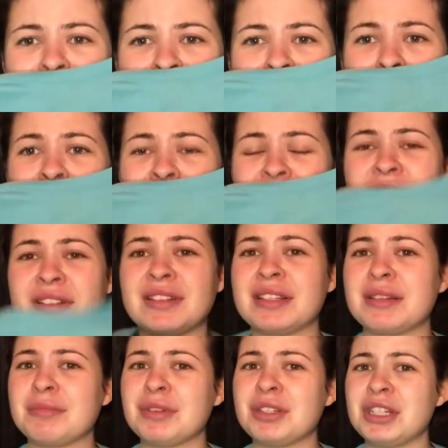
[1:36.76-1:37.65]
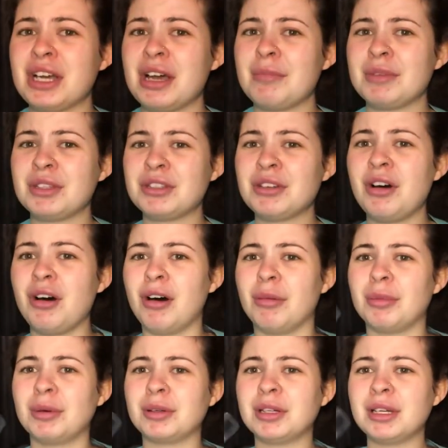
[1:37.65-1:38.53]
the Monsters Inc. pajama
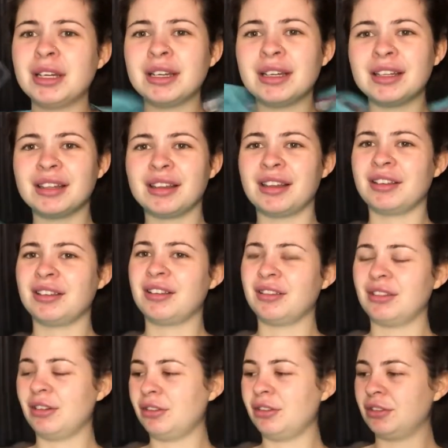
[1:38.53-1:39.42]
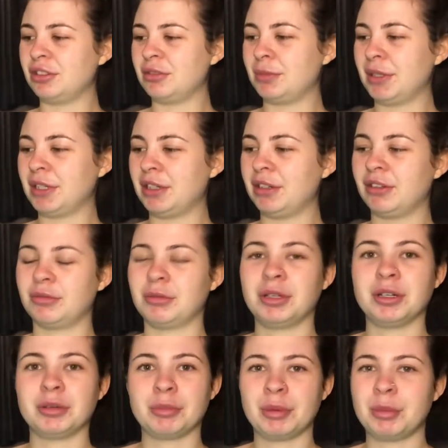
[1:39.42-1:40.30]
top. This is all just because
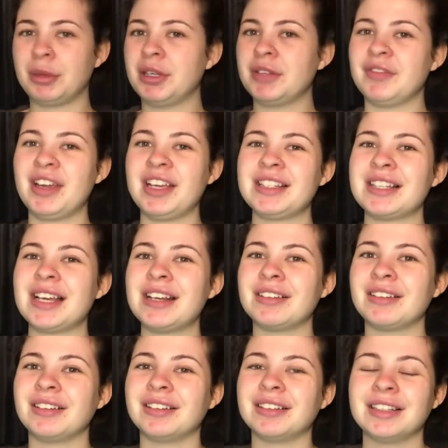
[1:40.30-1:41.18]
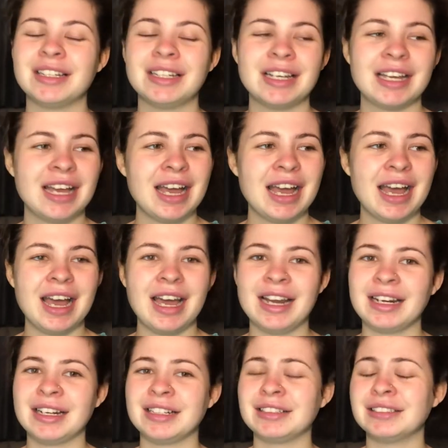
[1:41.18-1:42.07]
we're going to be putting fake tan on,
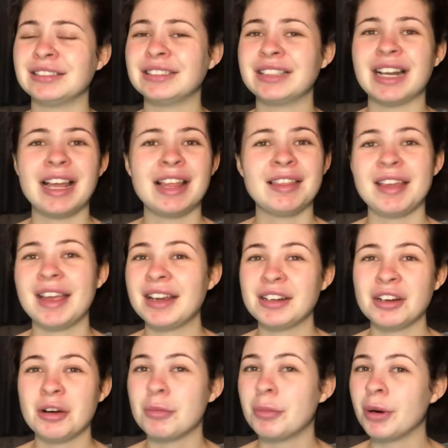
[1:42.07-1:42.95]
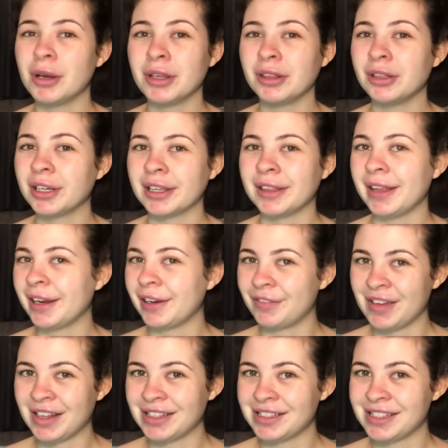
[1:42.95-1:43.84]
and there ain't no point looking like
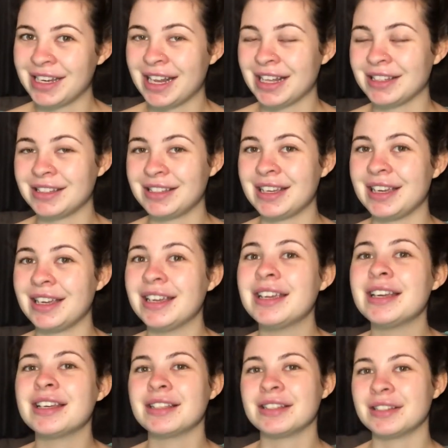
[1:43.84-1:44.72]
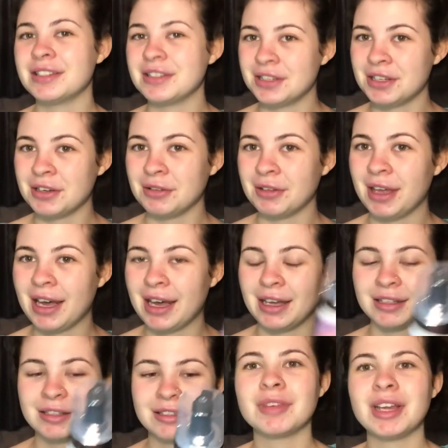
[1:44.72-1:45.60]
a fancy Nancy to do
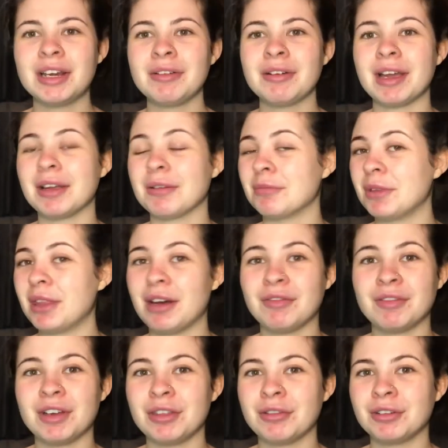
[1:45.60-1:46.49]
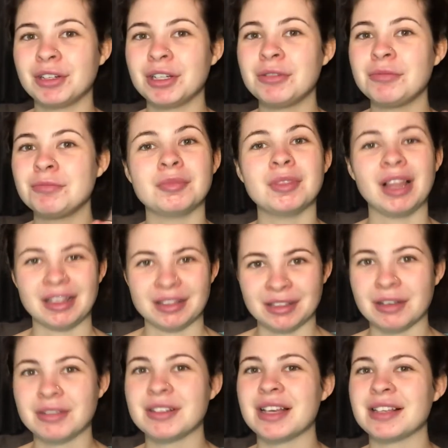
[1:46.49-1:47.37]
that. Anyway, without further ado,
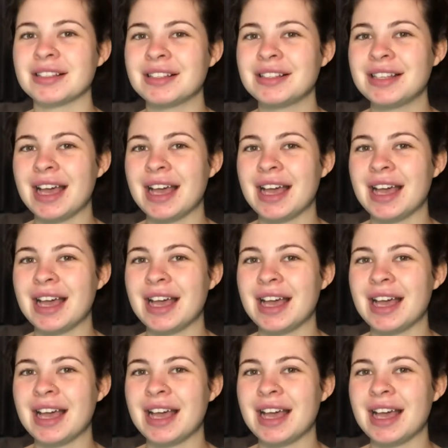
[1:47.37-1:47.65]
let's go test the